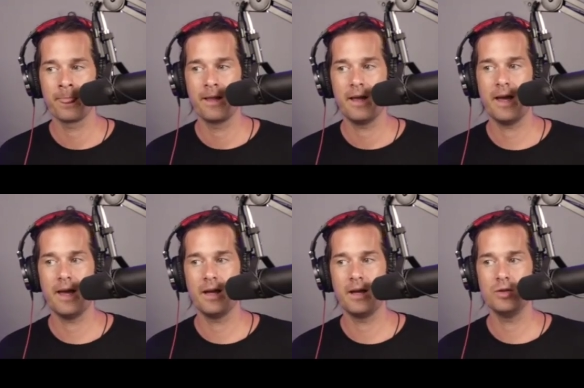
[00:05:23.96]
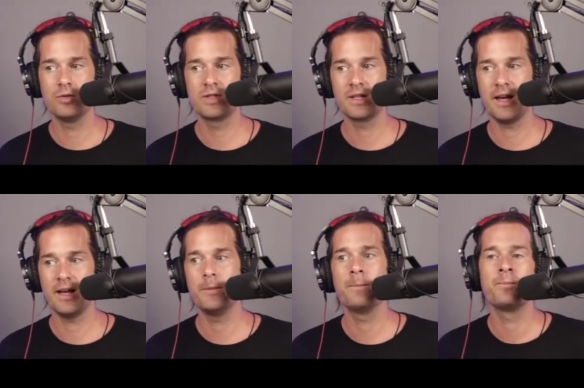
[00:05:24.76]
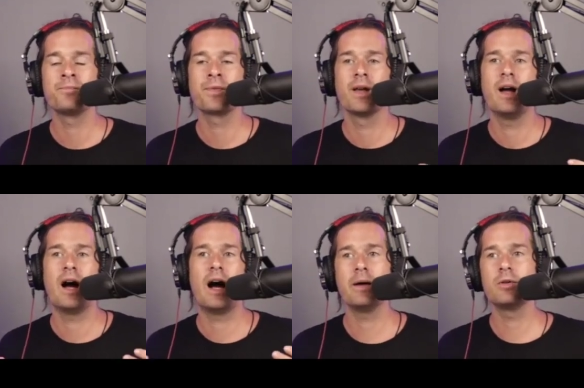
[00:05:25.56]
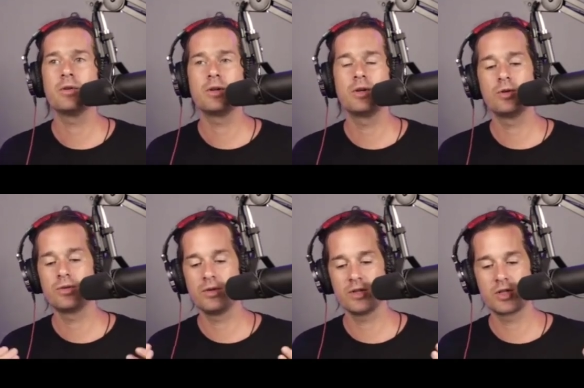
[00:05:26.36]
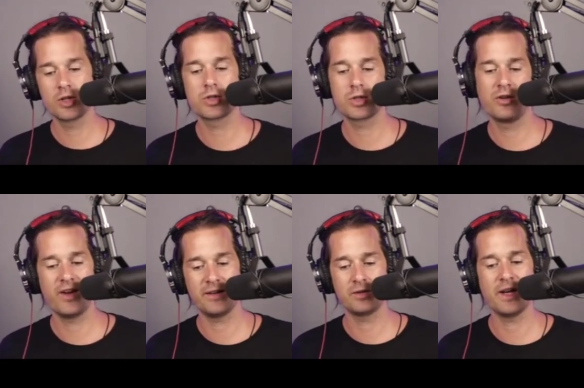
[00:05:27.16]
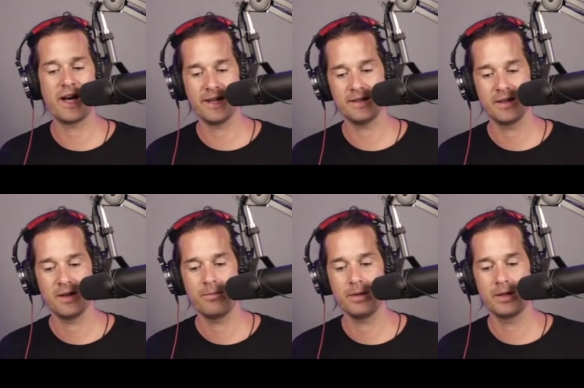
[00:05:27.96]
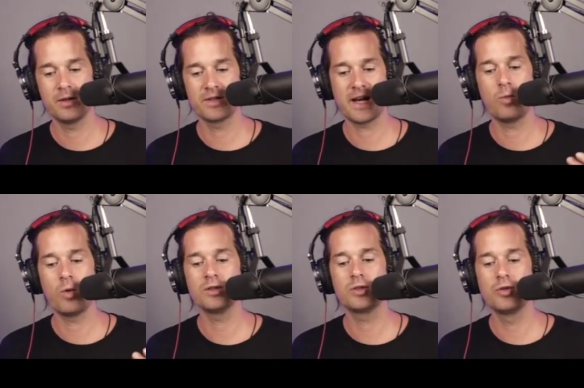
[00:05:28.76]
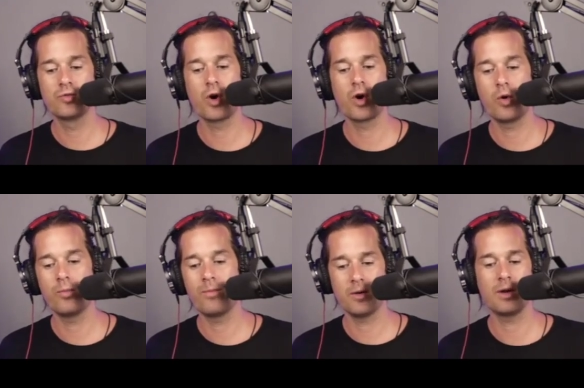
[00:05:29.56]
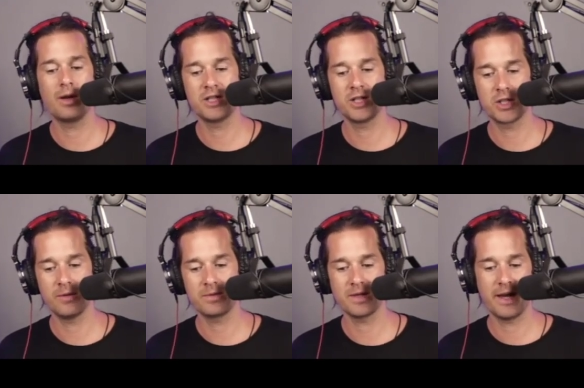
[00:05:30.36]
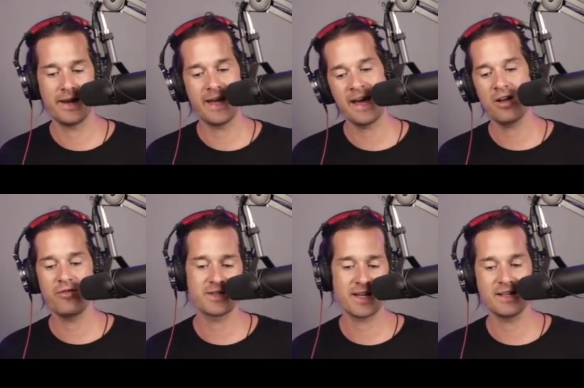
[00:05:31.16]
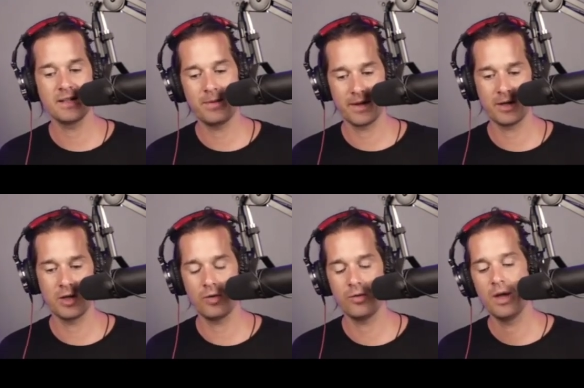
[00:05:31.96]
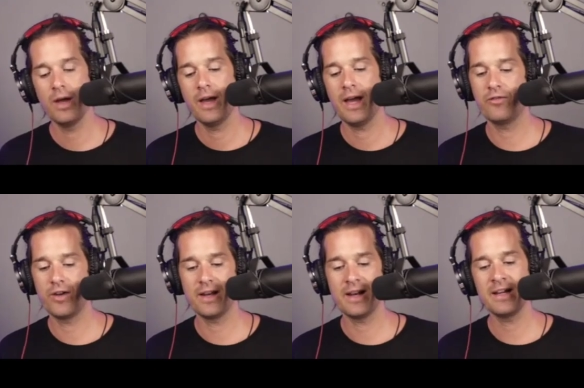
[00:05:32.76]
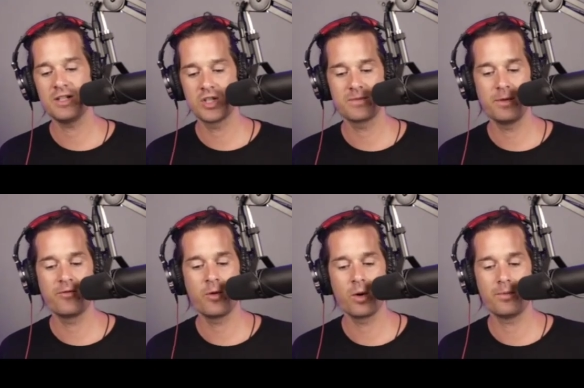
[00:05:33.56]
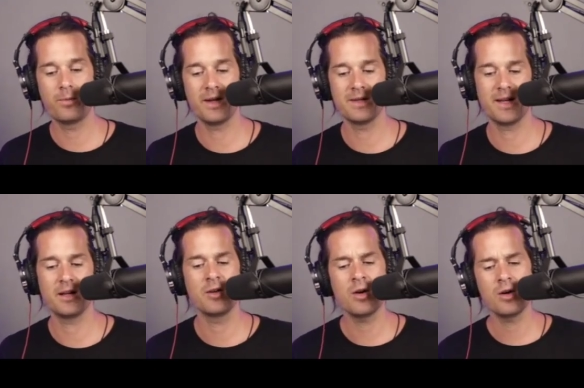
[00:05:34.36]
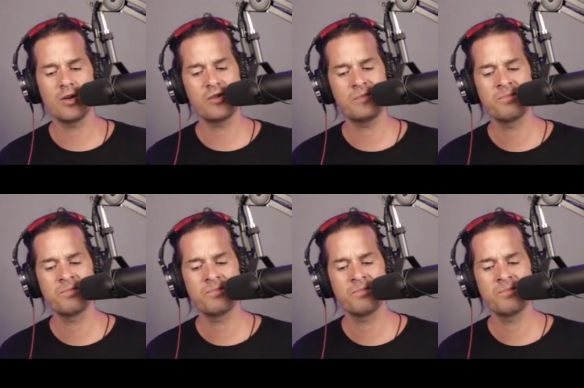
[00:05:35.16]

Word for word: and you say, I'm going to go to this social event tonight because I want to grow my relationships. And yeah, I have anxiety, but I go. And if at night, just before, the brain's like, no,